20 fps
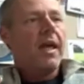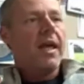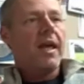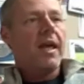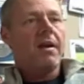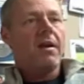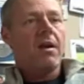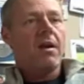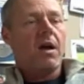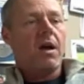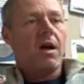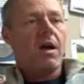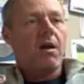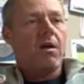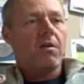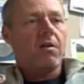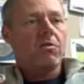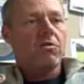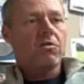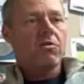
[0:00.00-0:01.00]
And
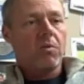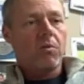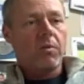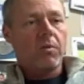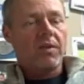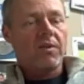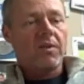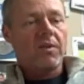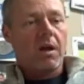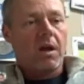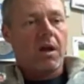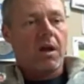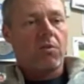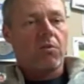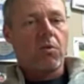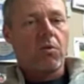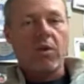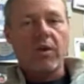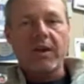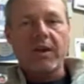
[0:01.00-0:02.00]
so with
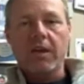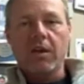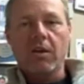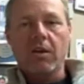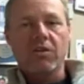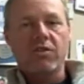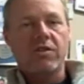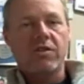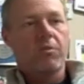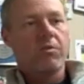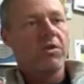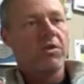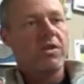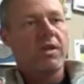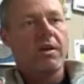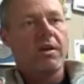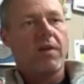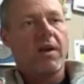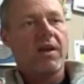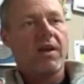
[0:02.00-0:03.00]
Rolling Hills, it was
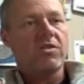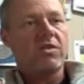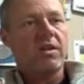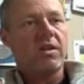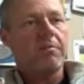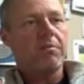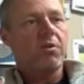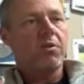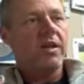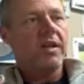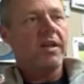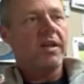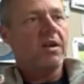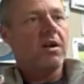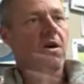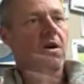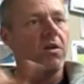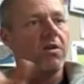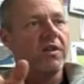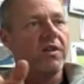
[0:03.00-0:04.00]
interesting putting
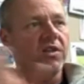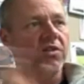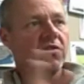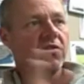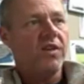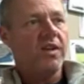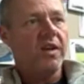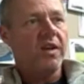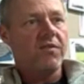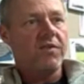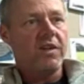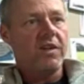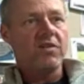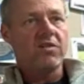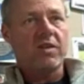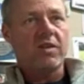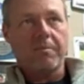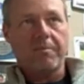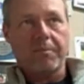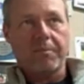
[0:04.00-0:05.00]
in all these
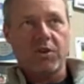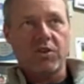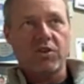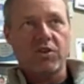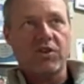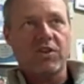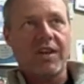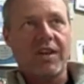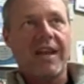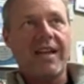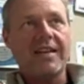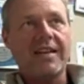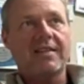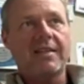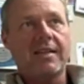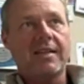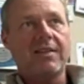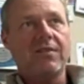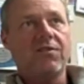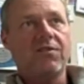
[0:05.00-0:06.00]
VFDs. They purchased
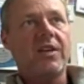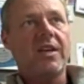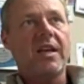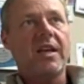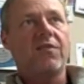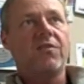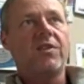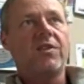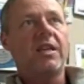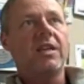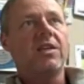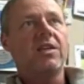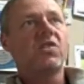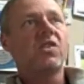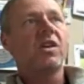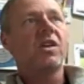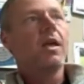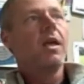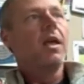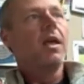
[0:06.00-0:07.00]
18
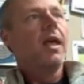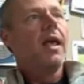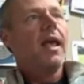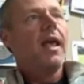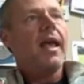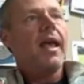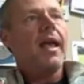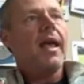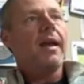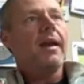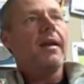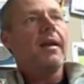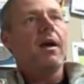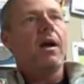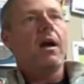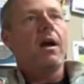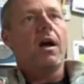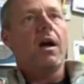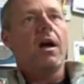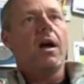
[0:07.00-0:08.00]
VFDs, and
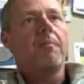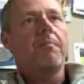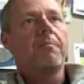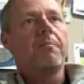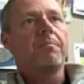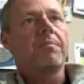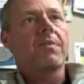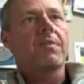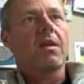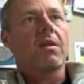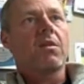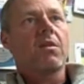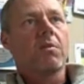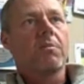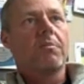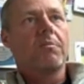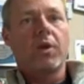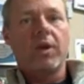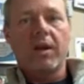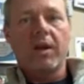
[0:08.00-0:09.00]

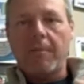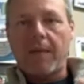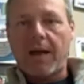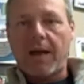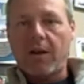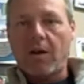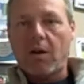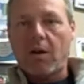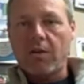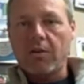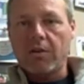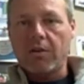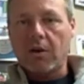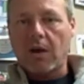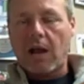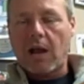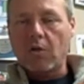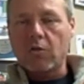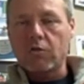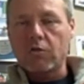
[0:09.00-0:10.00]
they're putting them on all
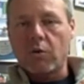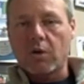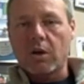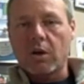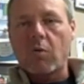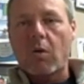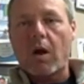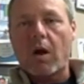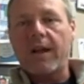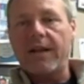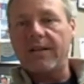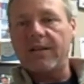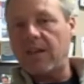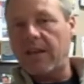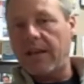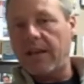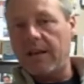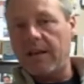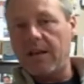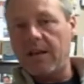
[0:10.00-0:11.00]
their outdoor aquatics,
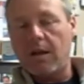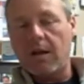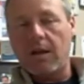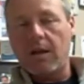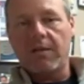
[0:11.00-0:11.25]
and